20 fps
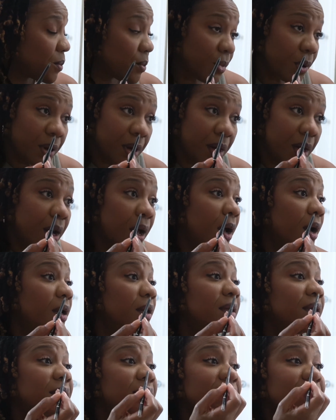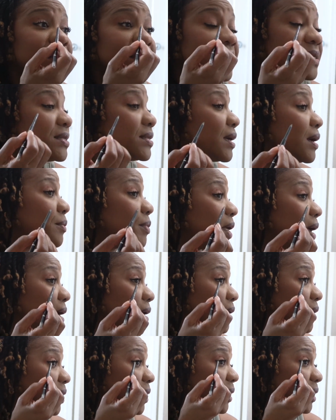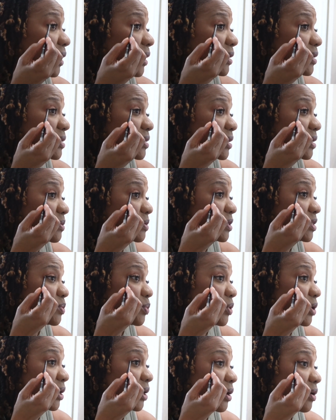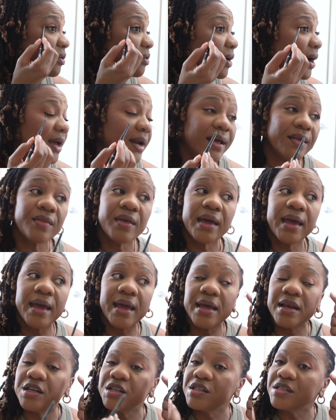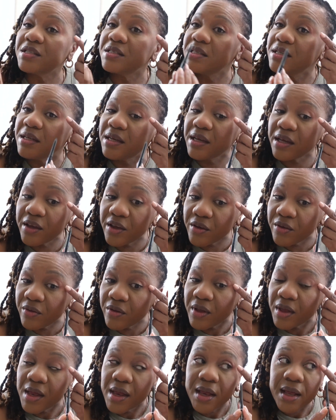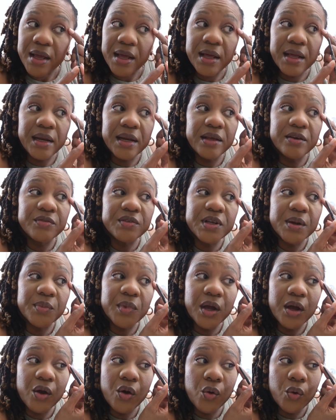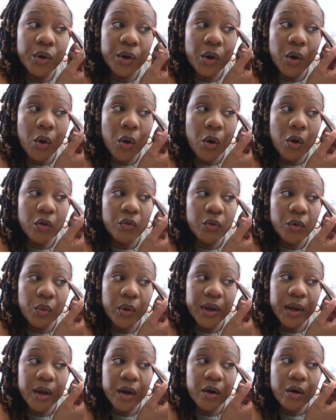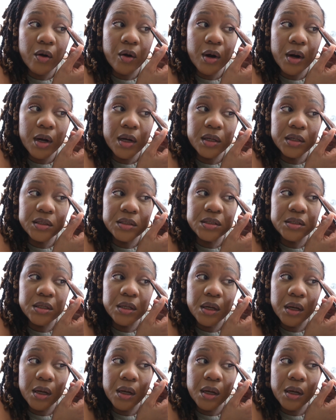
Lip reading: put it on, because I'm not good at it. So I'm just putting it right at the end just to give a lift. I'm not going all the way across.